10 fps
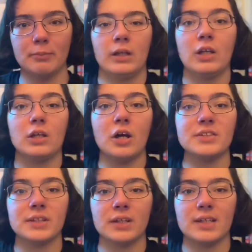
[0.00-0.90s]
You can
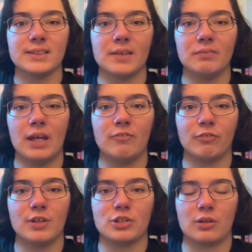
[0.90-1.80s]
also get a 7-day
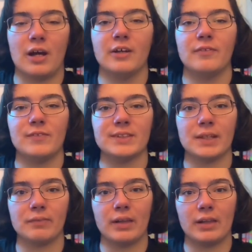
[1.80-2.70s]
free trial if it's
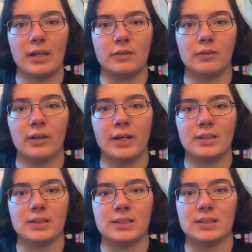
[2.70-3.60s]
something that you'd
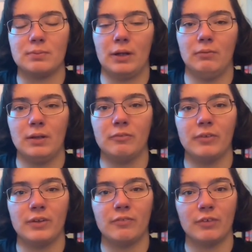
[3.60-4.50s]
like to experiment
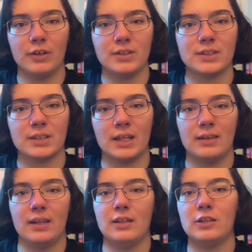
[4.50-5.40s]
with first,
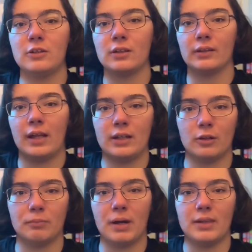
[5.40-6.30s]
and then you can
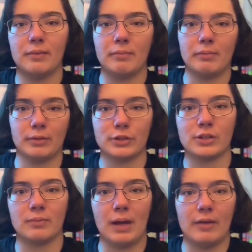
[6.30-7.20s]
later buy the
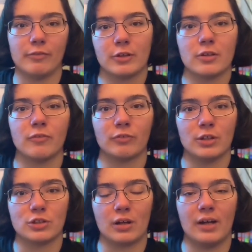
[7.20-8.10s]
membership after the
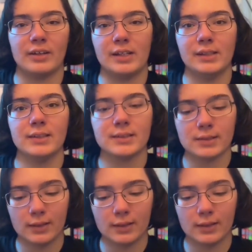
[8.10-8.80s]
free trial ends.